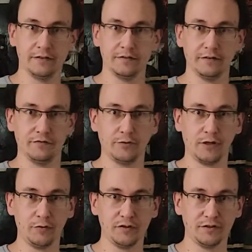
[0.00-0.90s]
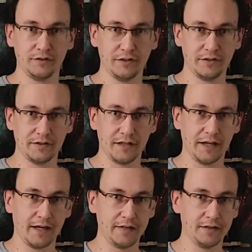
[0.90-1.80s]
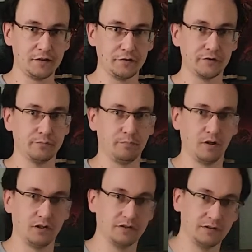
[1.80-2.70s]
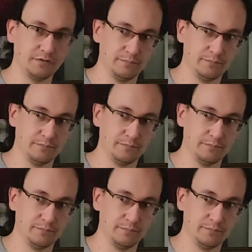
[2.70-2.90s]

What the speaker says: a few hours into this, and I also bought